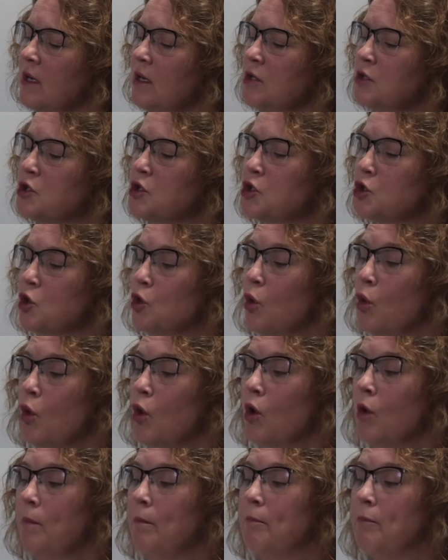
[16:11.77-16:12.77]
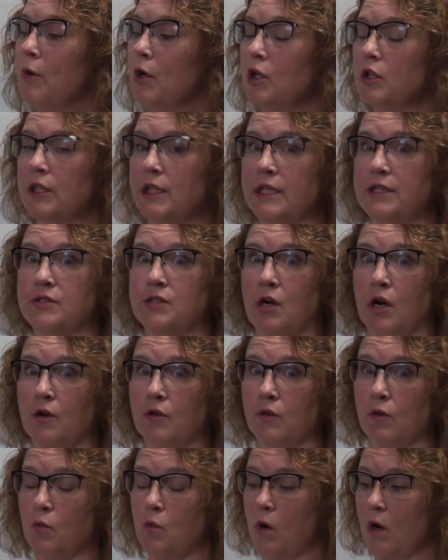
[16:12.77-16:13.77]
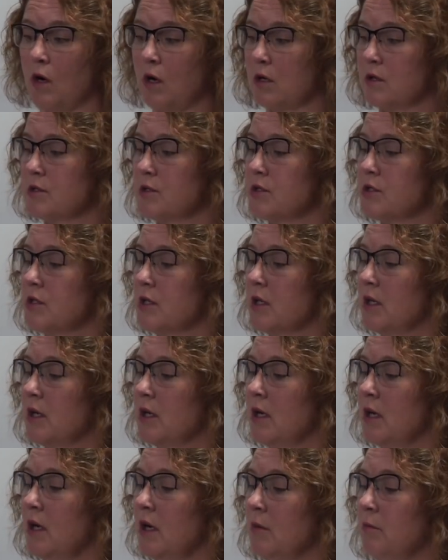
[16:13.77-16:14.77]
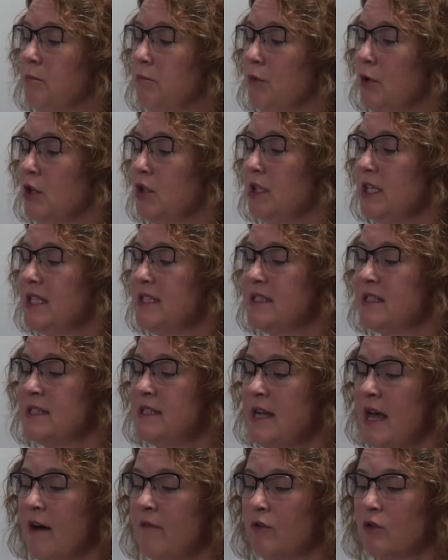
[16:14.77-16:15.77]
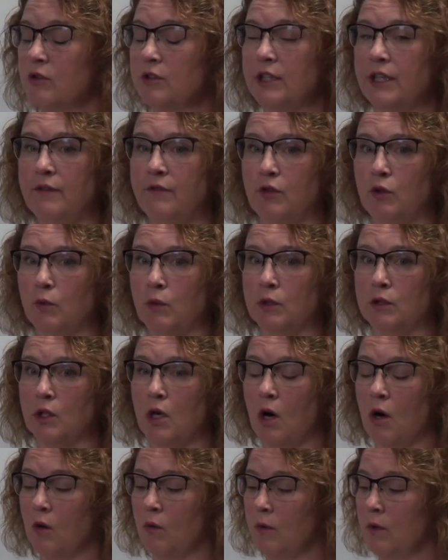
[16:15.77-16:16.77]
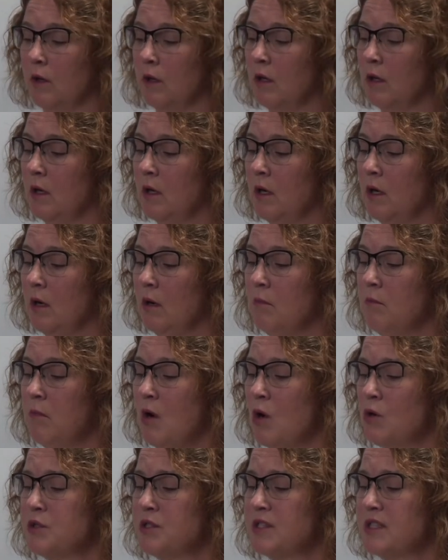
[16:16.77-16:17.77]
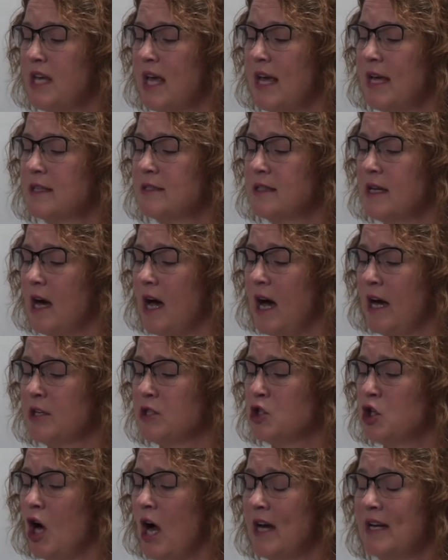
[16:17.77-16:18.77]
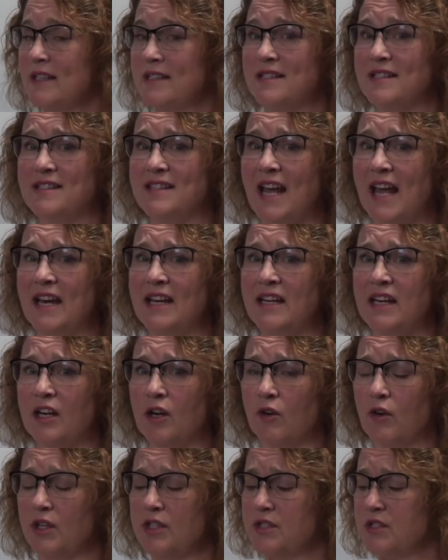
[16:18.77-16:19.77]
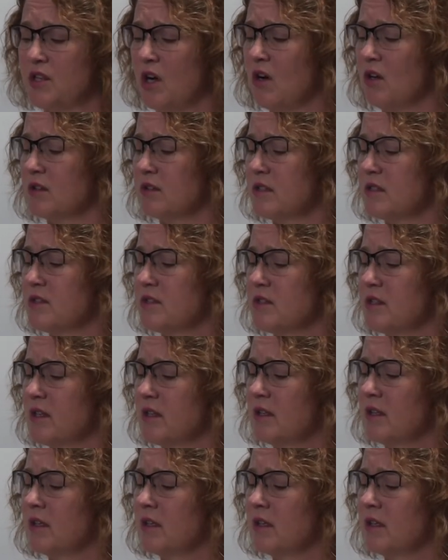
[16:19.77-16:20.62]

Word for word: School bullies are the worst. Bullies never leave you alone. Most days, I try to stay near adults.